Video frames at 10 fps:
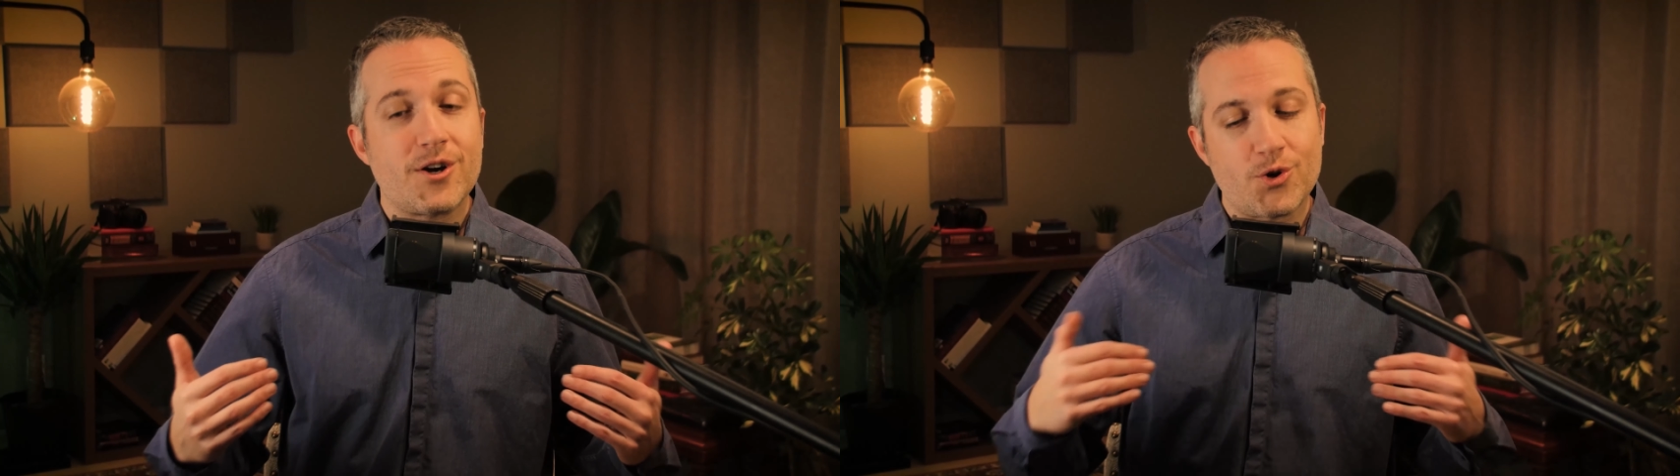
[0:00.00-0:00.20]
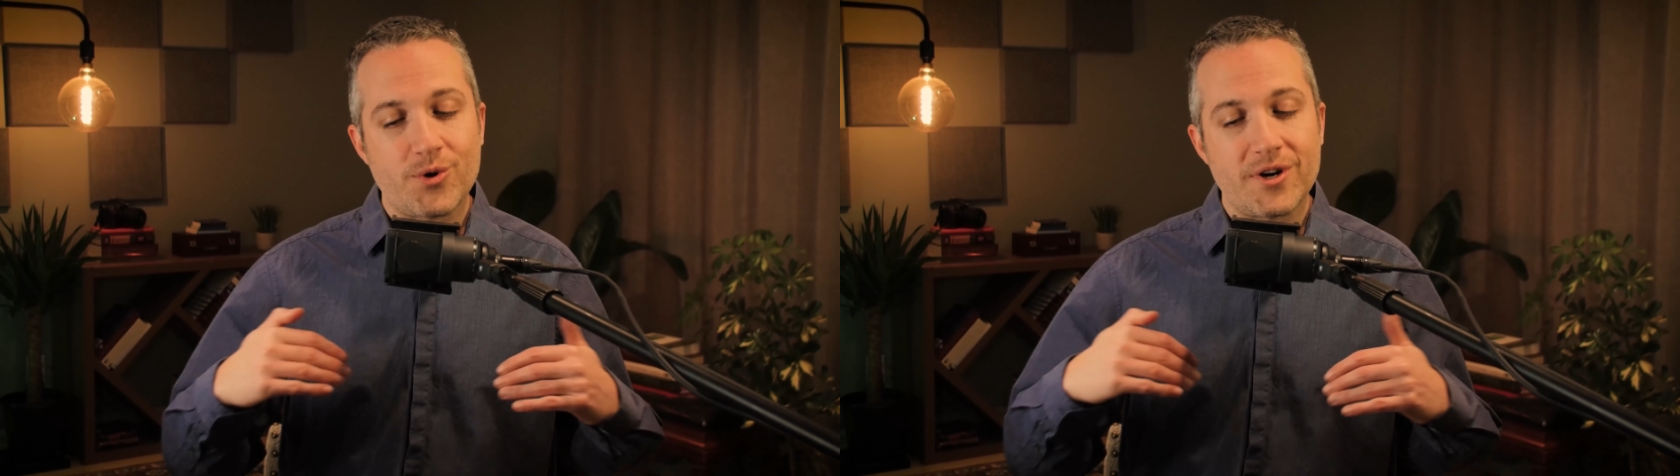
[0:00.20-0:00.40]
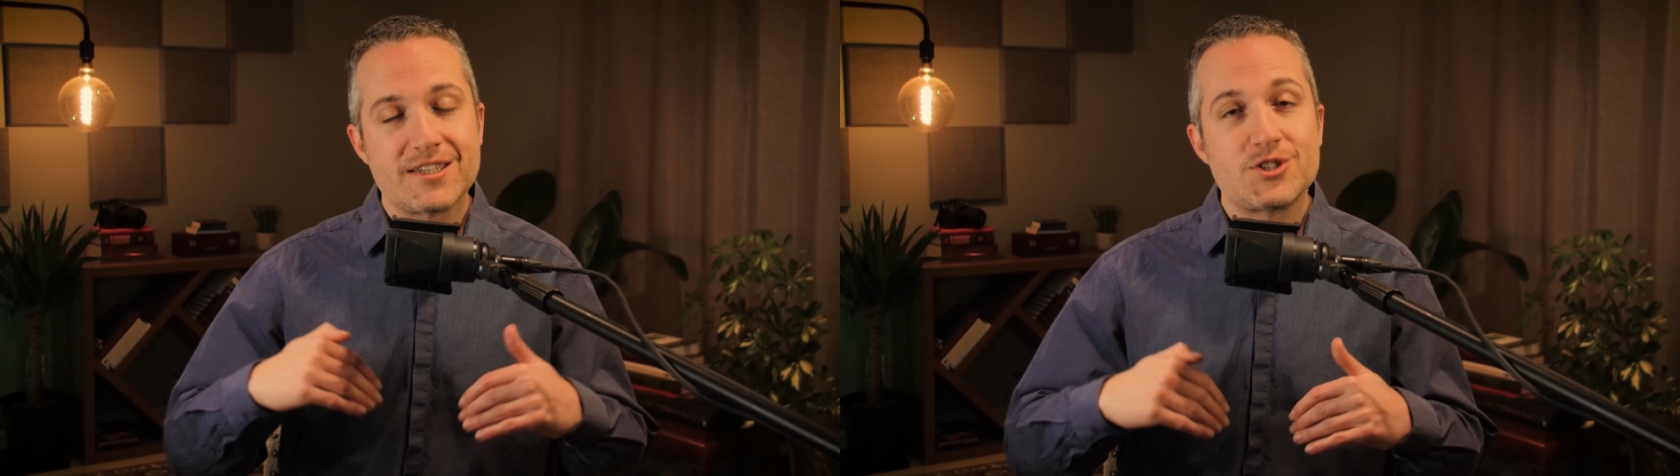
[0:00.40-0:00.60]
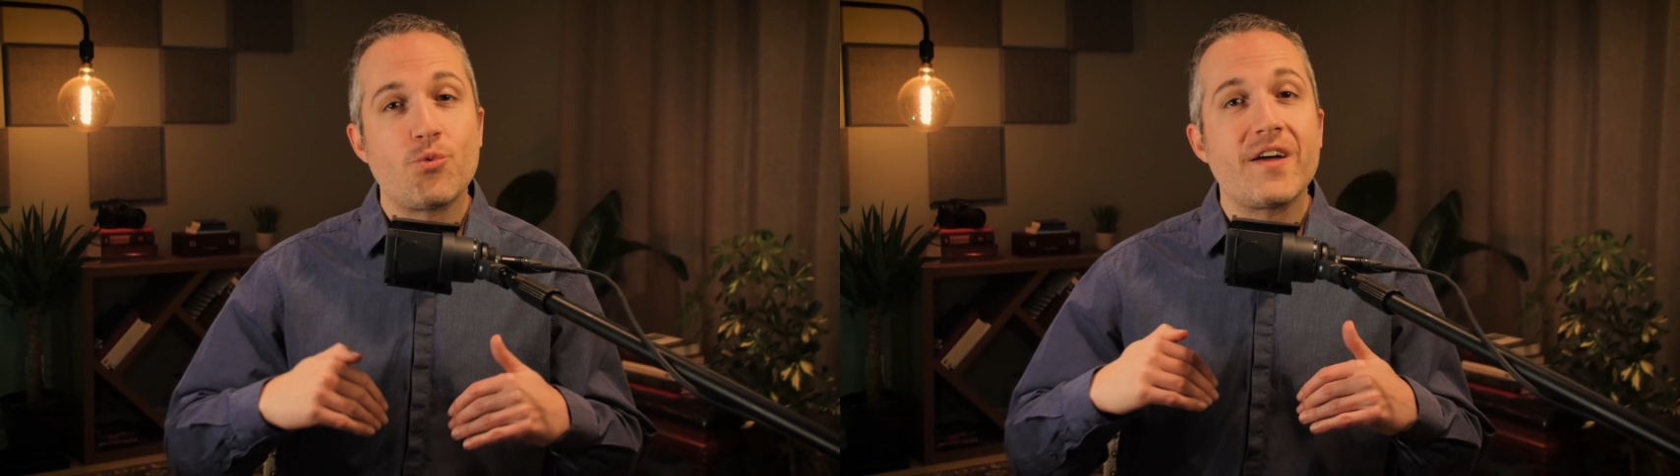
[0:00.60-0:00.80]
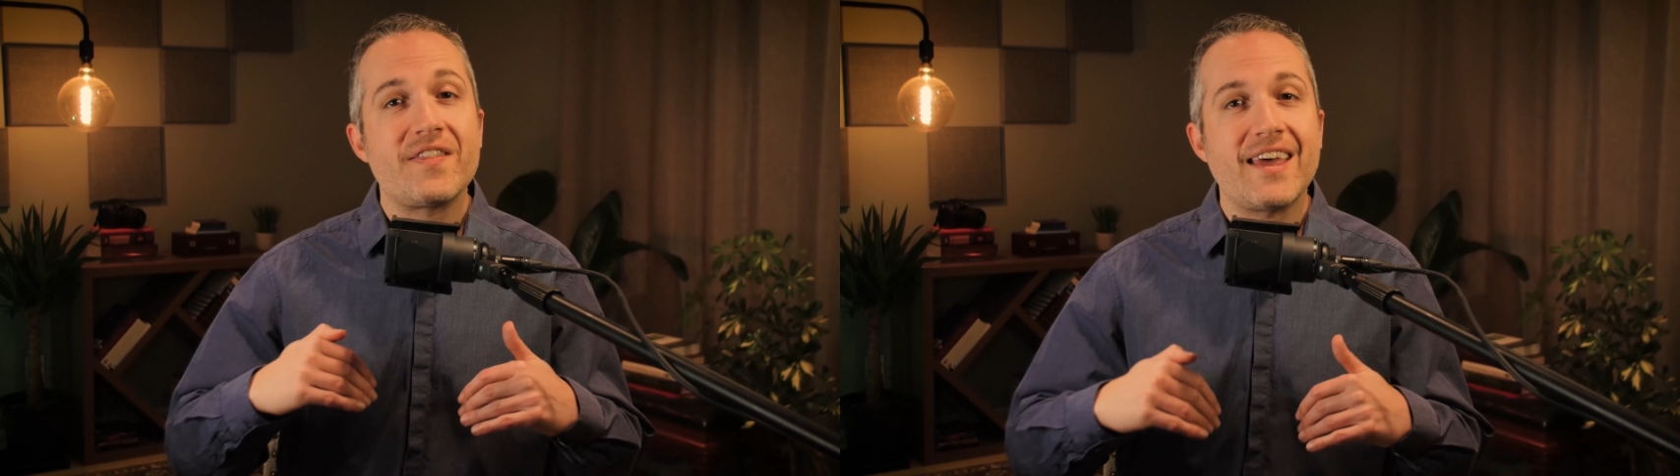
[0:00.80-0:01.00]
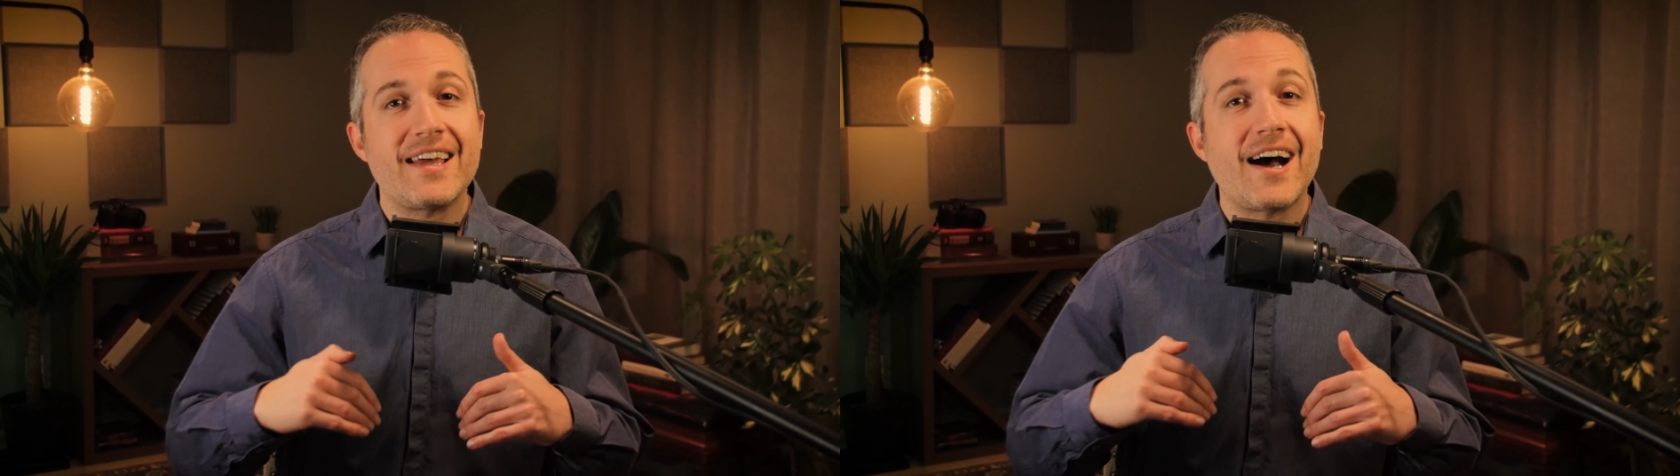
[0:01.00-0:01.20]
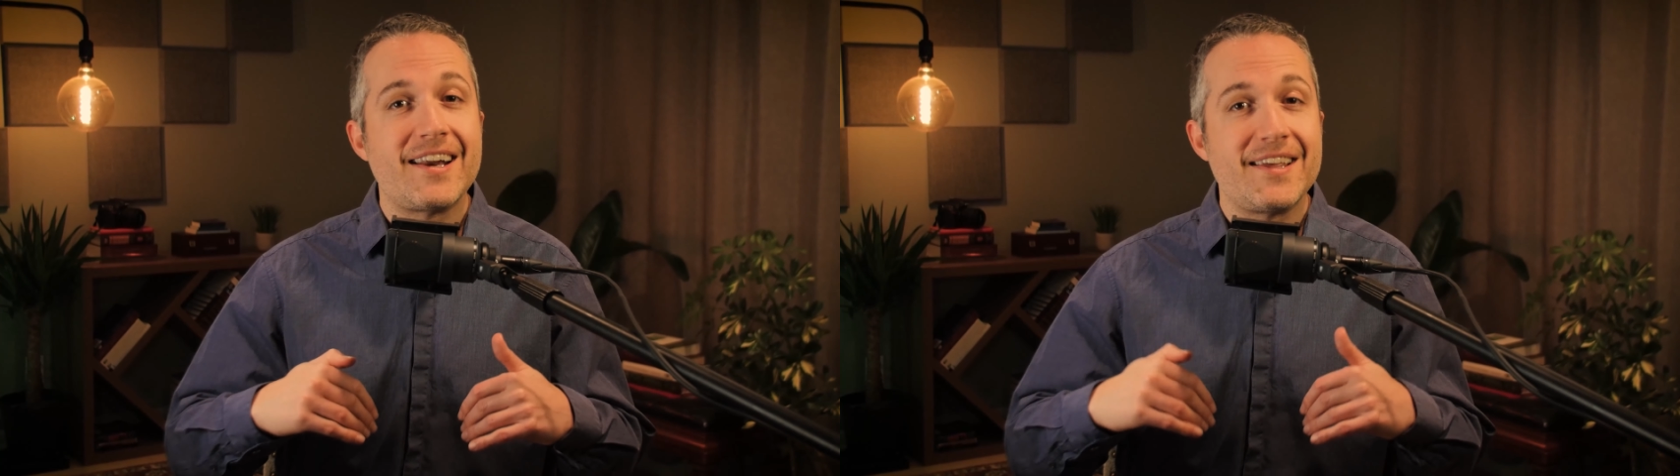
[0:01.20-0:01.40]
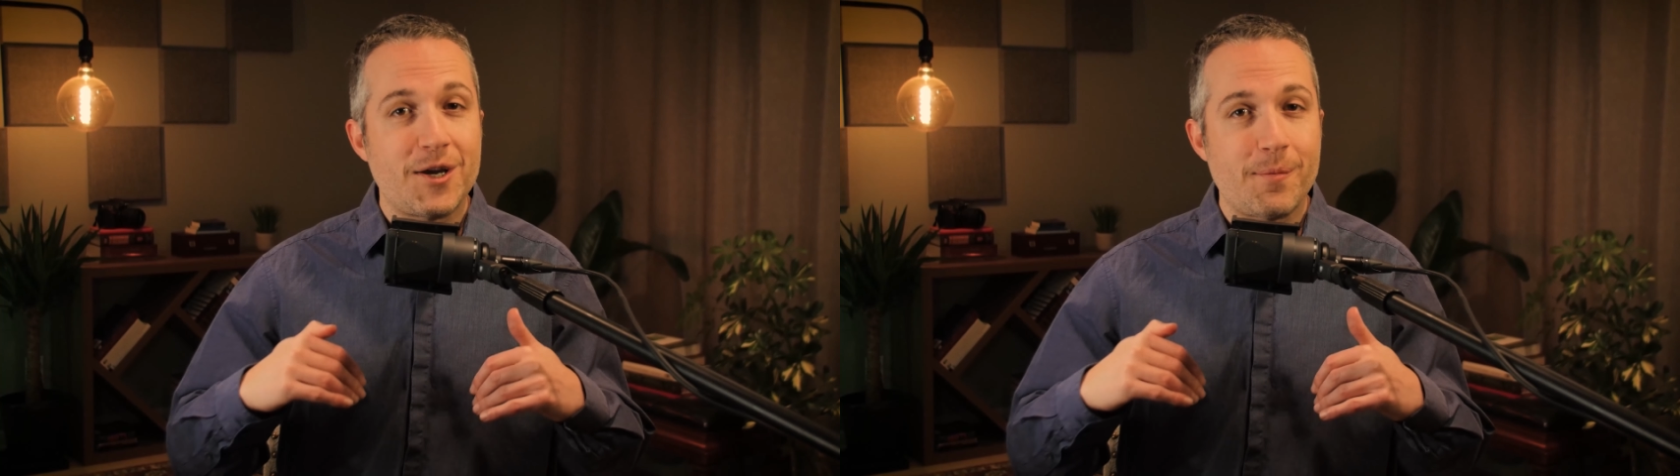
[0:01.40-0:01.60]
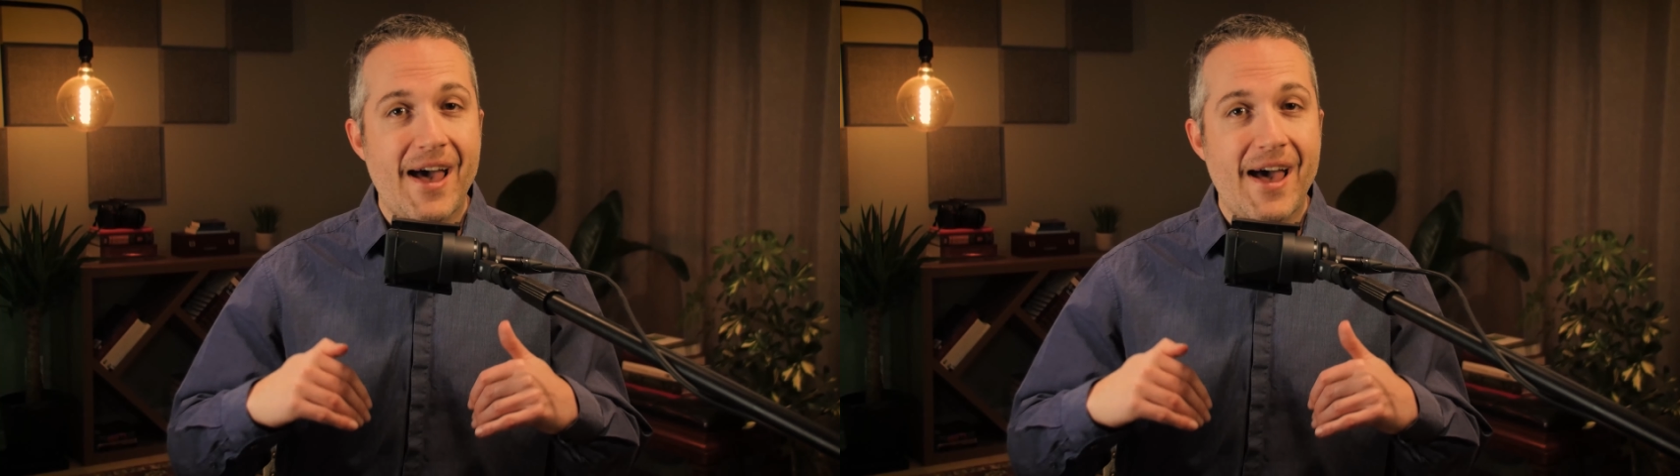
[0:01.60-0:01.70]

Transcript: according to what they got in their